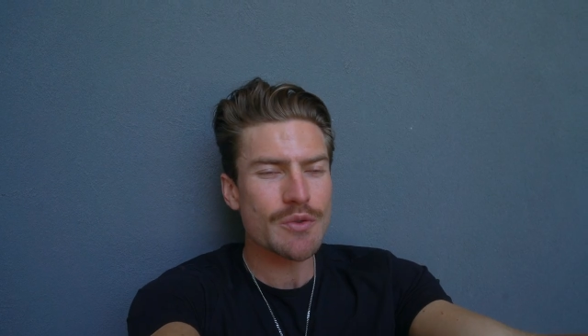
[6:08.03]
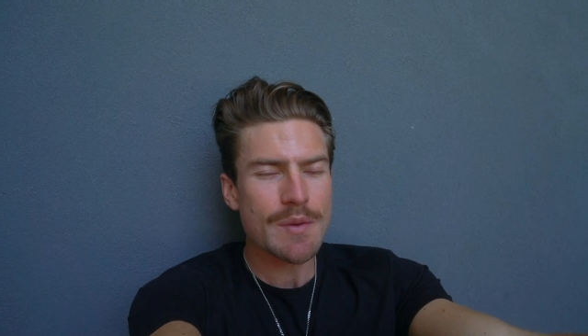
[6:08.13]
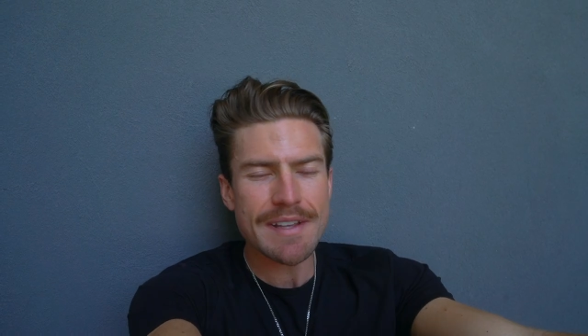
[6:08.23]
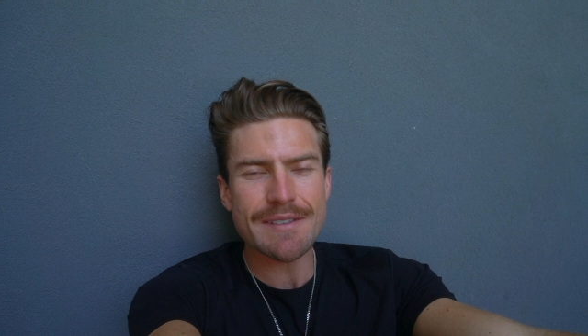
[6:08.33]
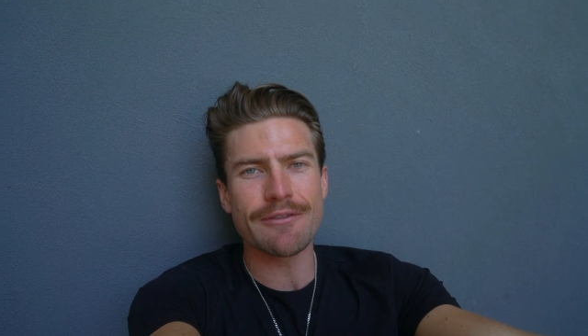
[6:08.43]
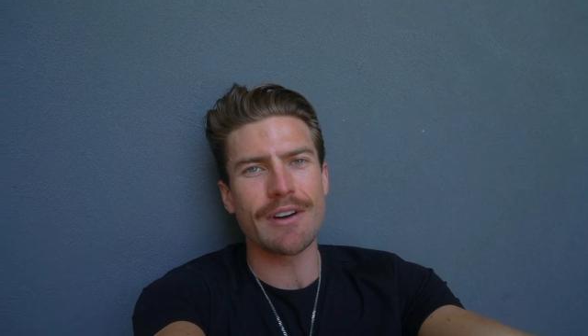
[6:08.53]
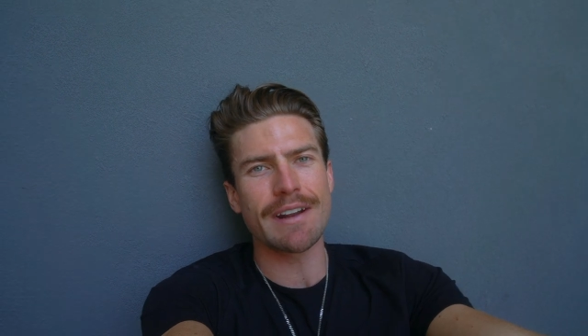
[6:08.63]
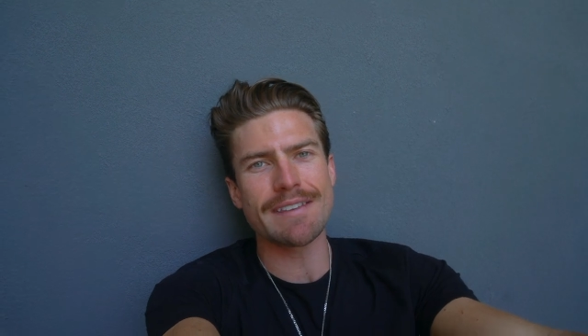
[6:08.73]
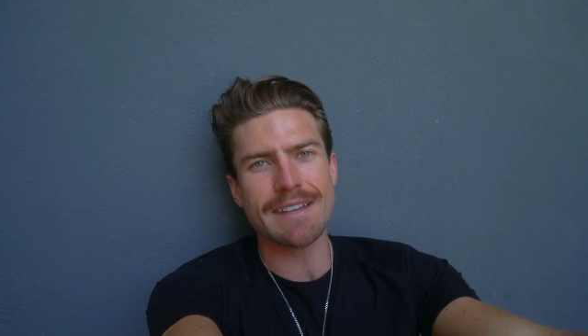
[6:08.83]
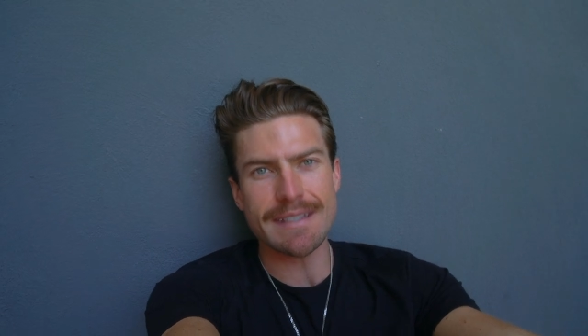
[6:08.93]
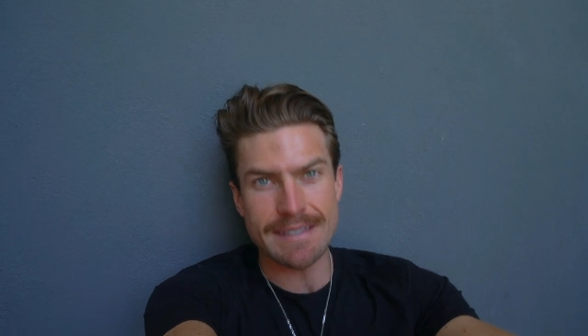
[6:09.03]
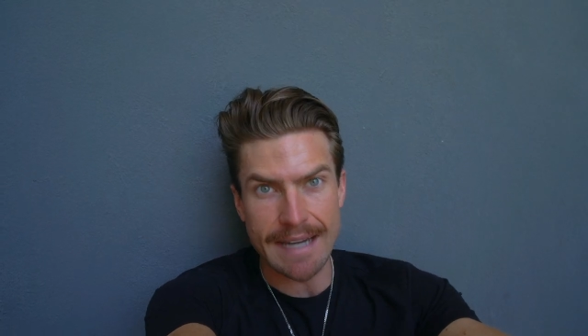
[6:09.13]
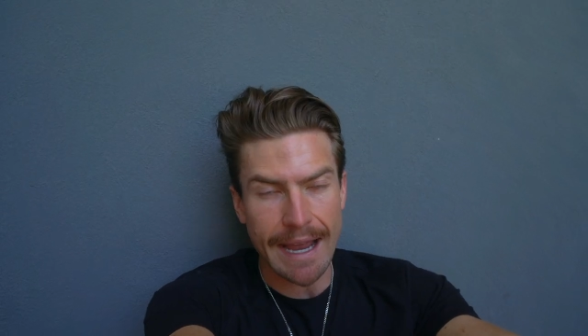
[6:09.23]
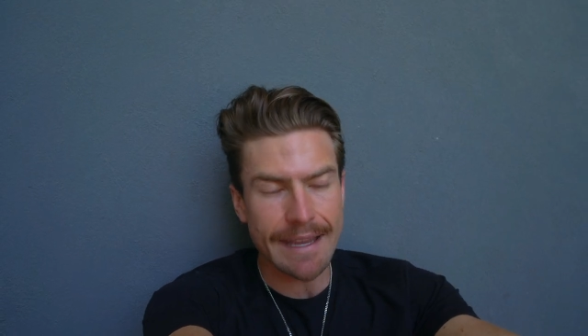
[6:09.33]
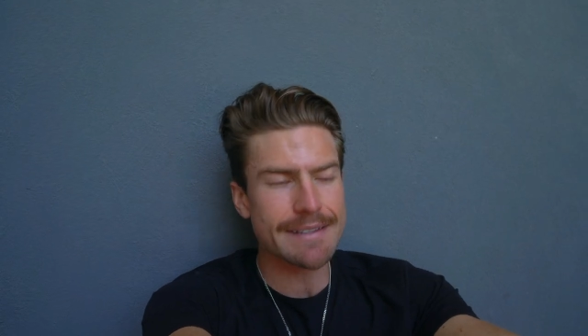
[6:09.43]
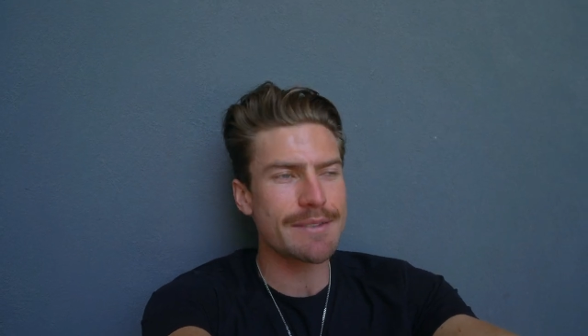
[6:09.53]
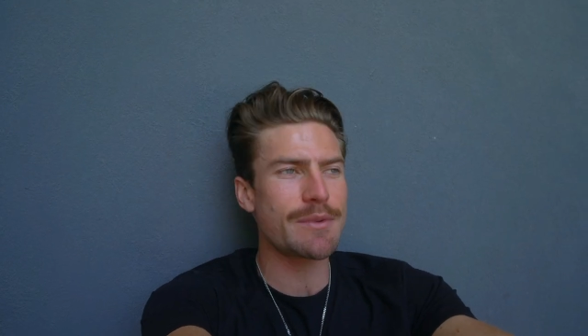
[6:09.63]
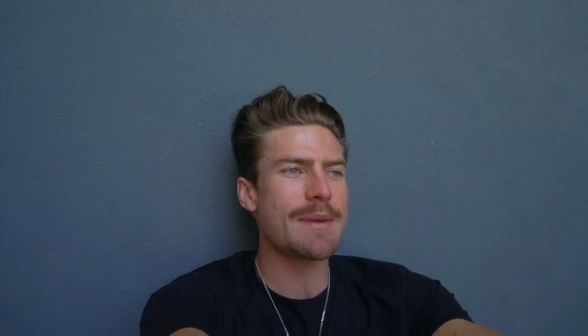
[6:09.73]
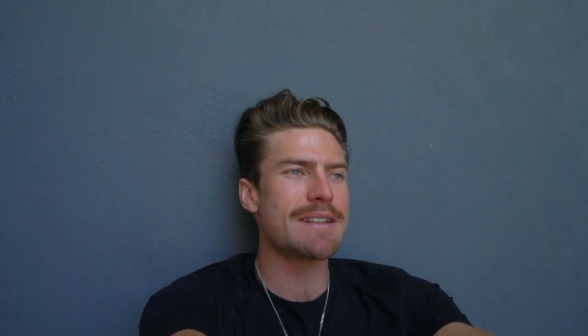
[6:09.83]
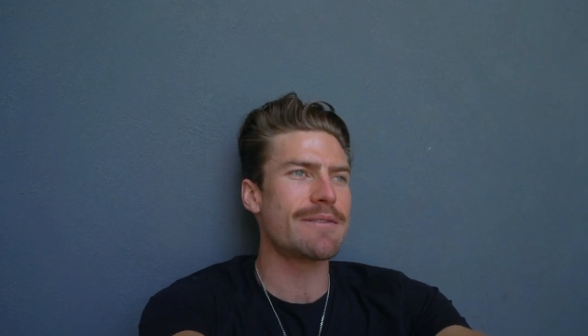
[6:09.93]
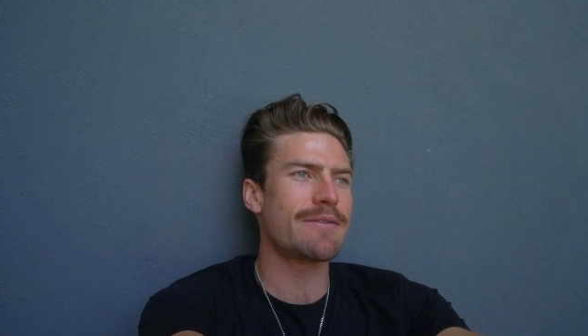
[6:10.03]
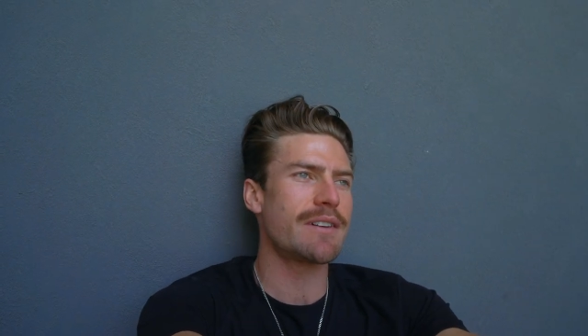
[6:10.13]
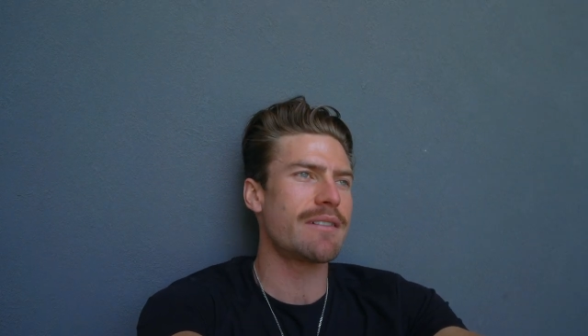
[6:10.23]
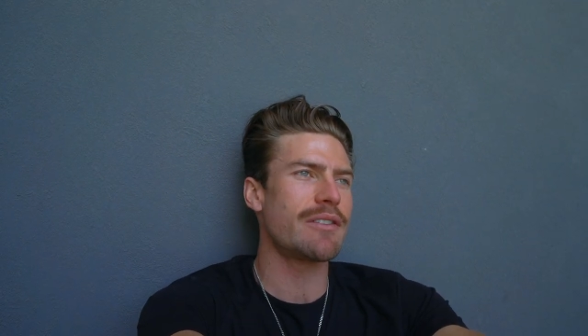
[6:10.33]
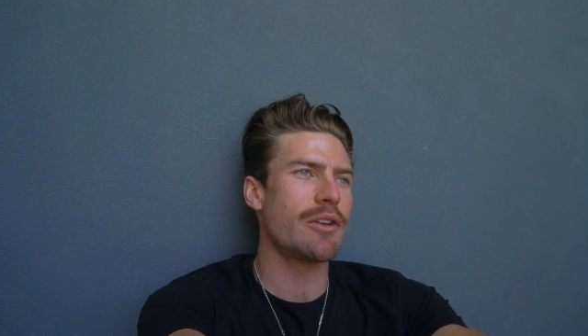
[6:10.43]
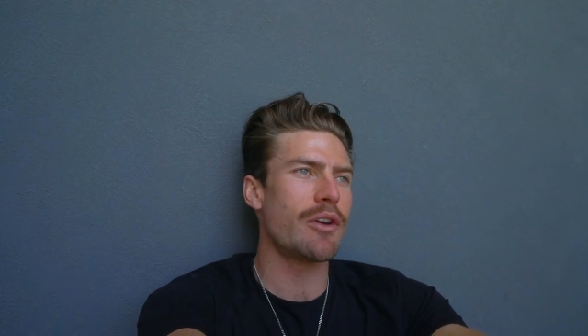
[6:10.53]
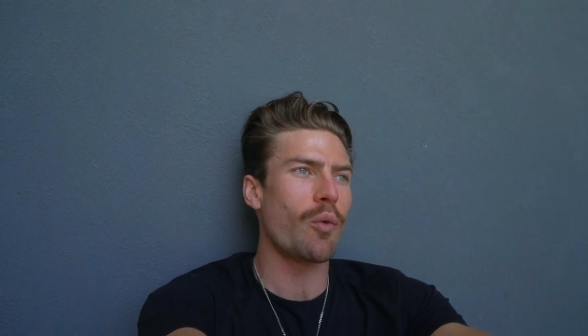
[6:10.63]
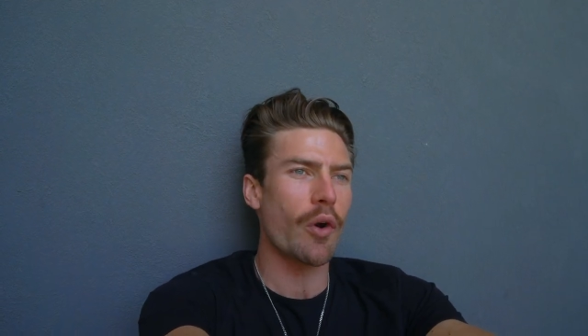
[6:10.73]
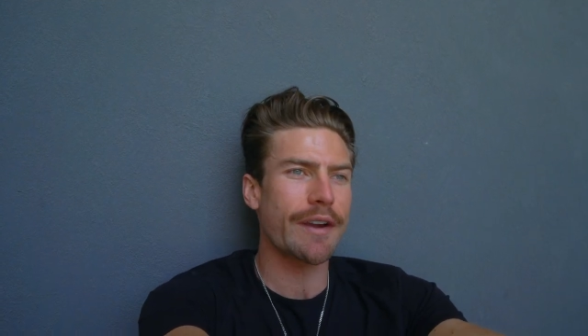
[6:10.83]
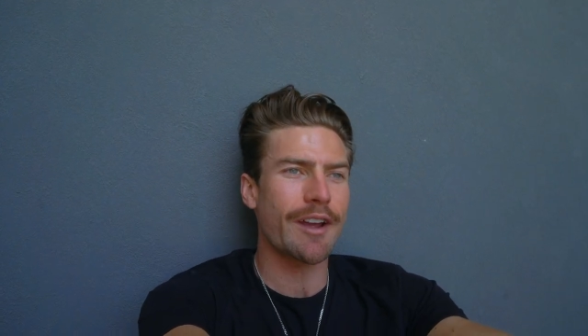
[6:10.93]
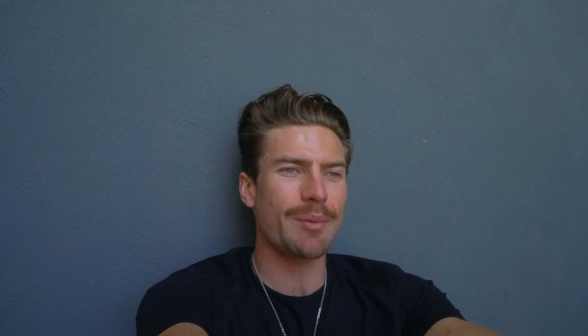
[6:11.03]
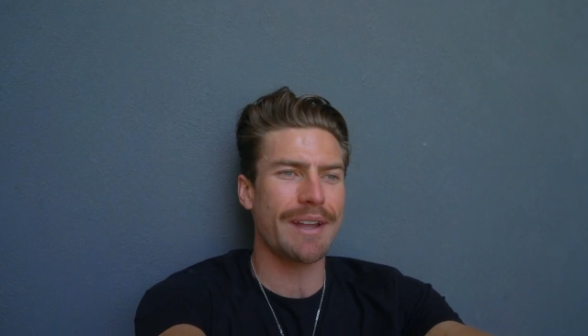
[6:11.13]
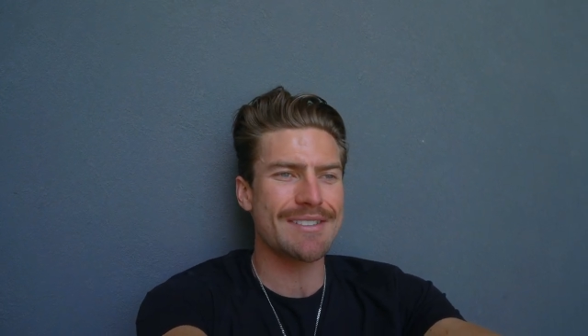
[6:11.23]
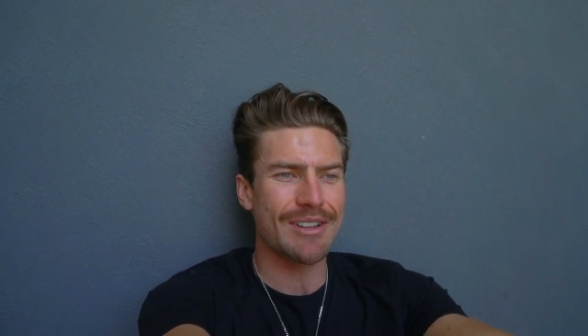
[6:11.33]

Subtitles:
First, we made some fun of these guys' diets and we made some fun of, you know, their workout plans.